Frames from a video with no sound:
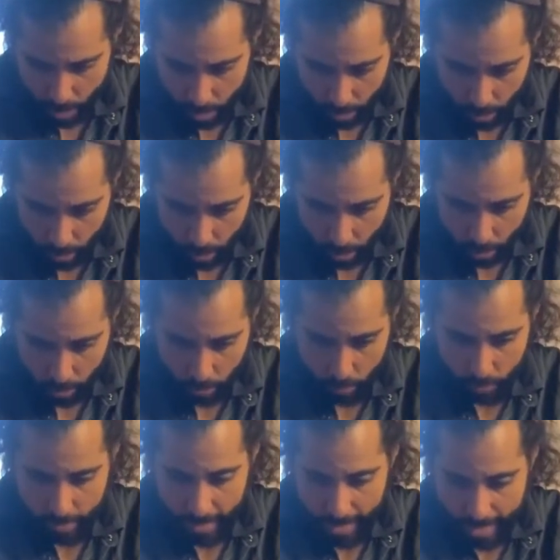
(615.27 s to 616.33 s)
You could
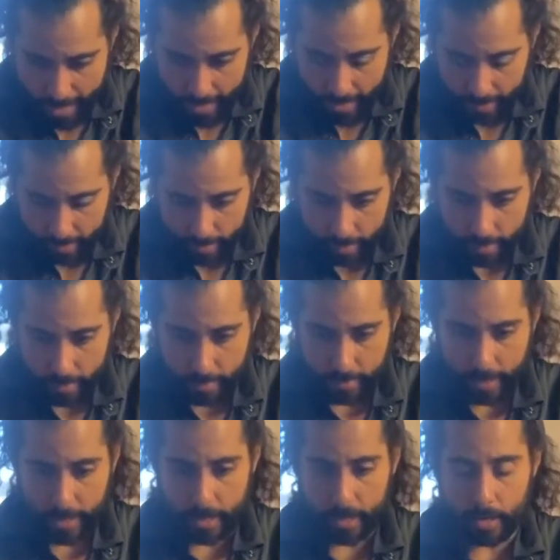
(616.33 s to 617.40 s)
use the hands as
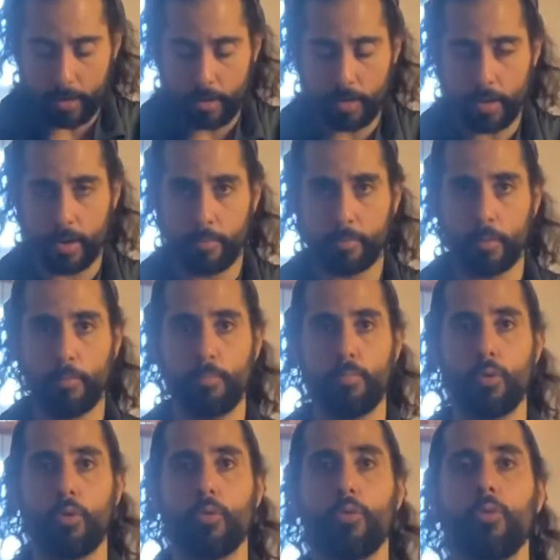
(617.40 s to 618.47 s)
needed to help to
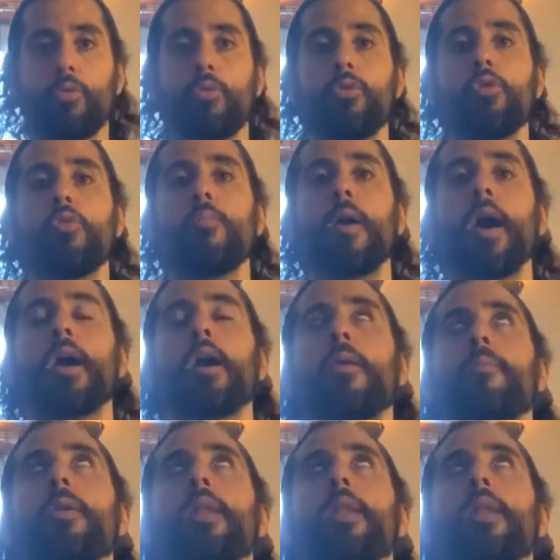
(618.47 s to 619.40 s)
pull you back up and